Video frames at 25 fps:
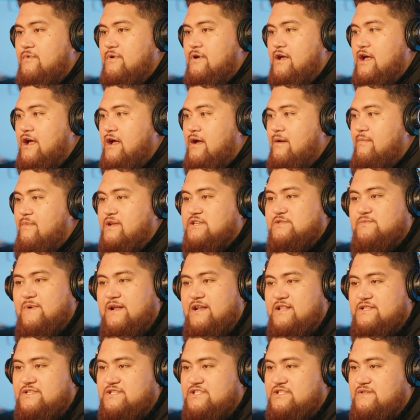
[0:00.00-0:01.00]
As
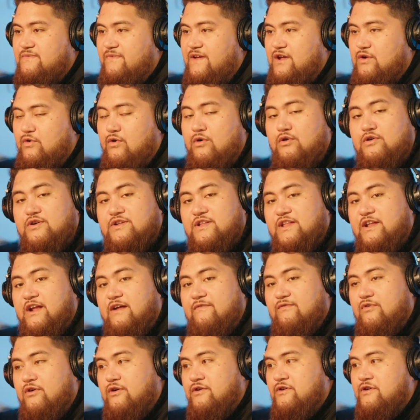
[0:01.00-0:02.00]
well as this fake organ that
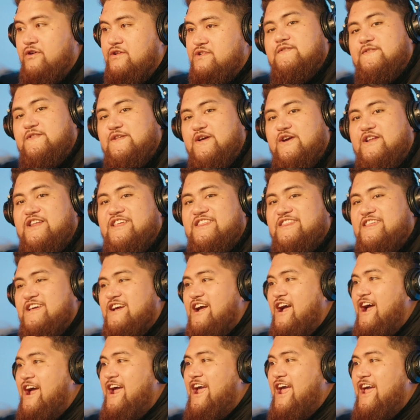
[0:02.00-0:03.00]
I've got in. The only
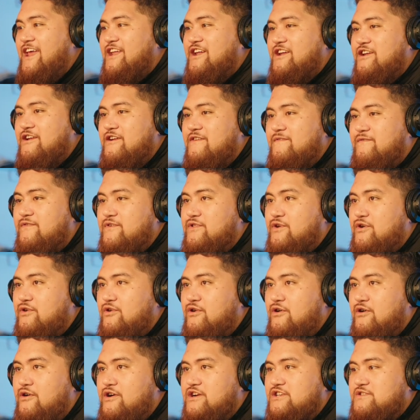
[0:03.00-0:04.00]
thing I added in for the
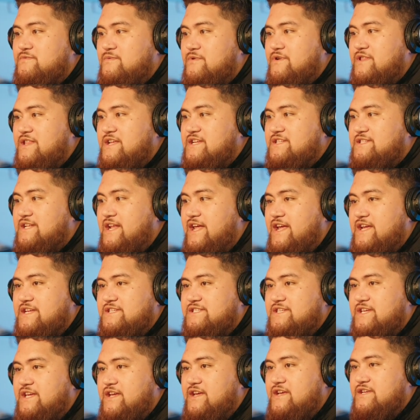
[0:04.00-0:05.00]
chorus were these
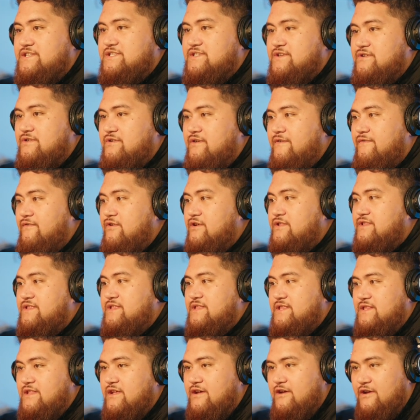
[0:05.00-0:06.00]
layers here. So
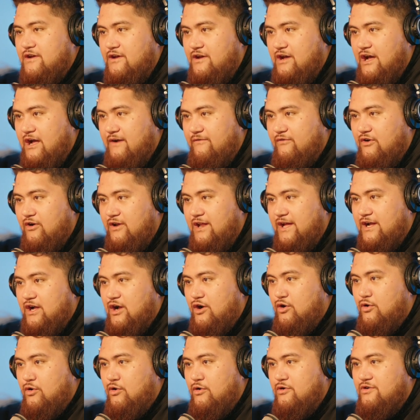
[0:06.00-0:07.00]
I've got like a
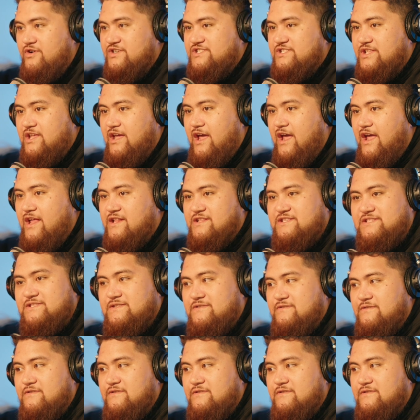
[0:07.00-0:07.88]
chorus GAT.